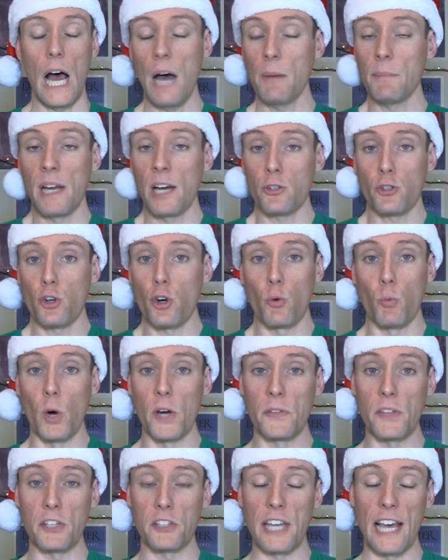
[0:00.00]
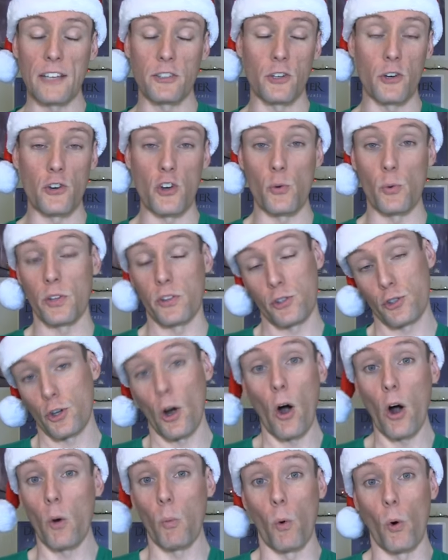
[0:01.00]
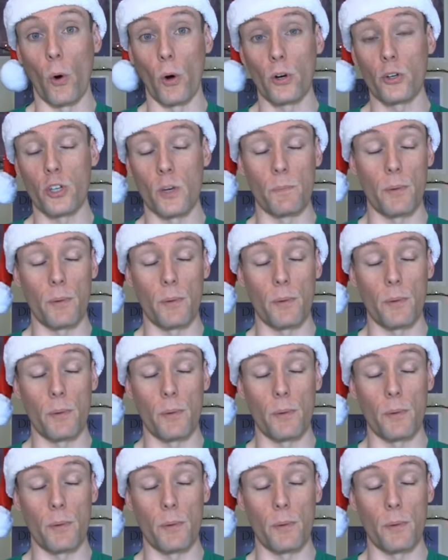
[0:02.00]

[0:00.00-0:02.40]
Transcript: I'm not sure what this has to do with Star Wars,